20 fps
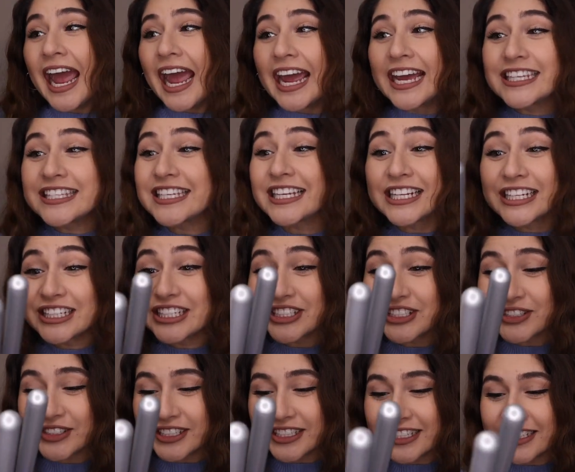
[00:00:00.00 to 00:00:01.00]
It's
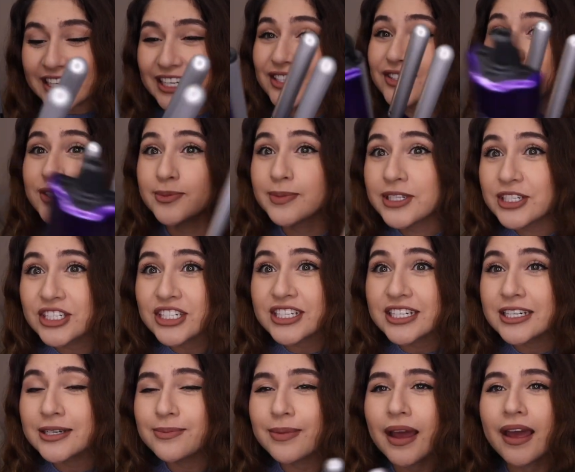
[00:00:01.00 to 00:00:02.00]
literally like super
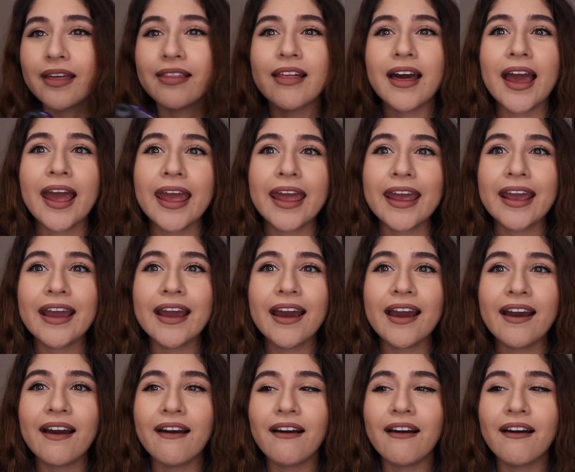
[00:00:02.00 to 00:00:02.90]
cheap and like